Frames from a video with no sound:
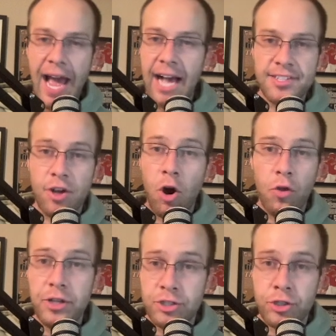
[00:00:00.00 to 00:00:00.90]
ask all
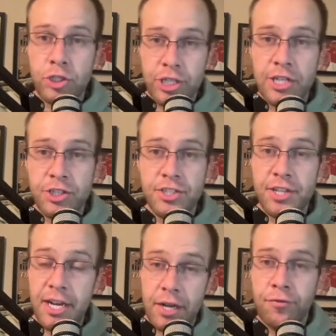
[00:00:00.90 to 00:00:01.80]
these search engines
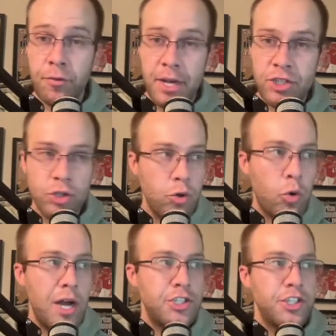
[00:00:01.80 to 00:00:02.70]
an informational
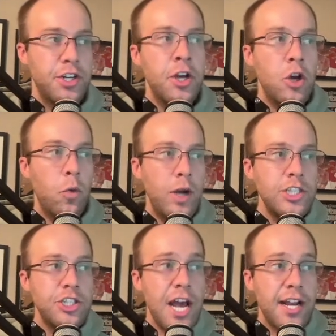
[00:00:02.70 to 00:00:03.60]
question
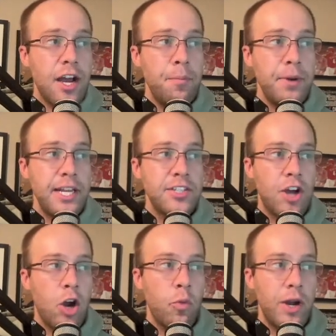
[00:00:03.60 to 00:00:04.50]
which tech companies
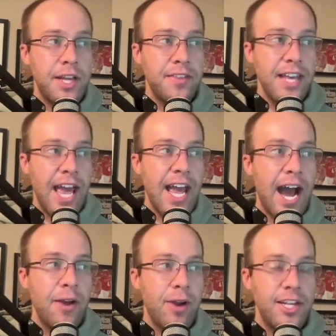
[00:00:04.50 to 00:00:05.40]
are winning the
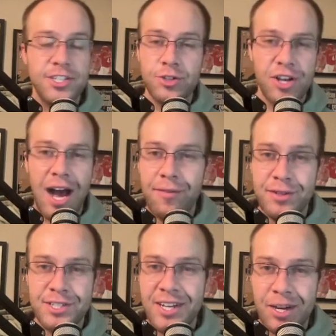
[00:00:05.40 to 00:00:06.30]
AI race? There's
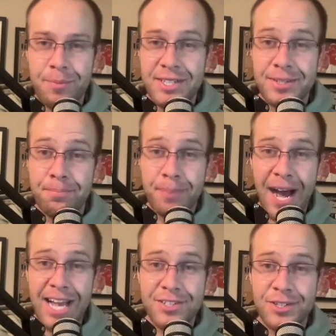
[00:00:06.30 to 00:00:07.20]
obviously going to be some
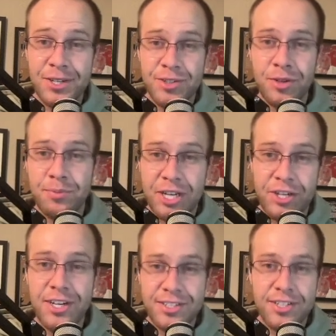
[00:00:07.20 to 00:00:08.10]
bias here, so I'm
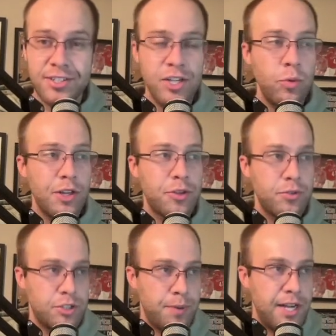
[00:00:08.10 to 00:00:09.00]
curious to see what the
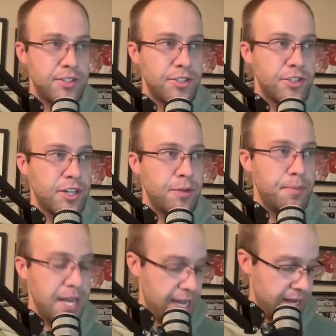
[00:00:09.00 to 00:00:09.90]
responses are going to
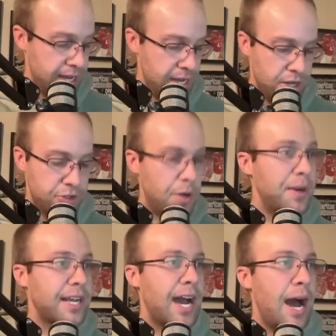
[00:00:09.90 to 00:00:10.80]
be. So I'm going
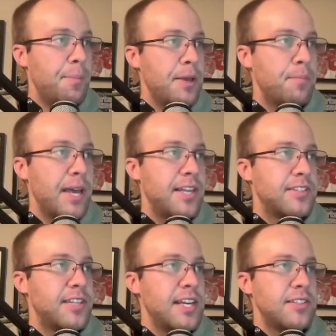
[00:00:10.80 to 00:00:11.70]
to copy and
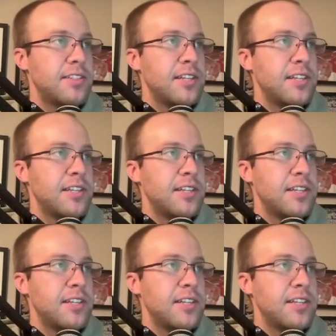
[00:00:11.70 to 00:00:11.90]
paste this,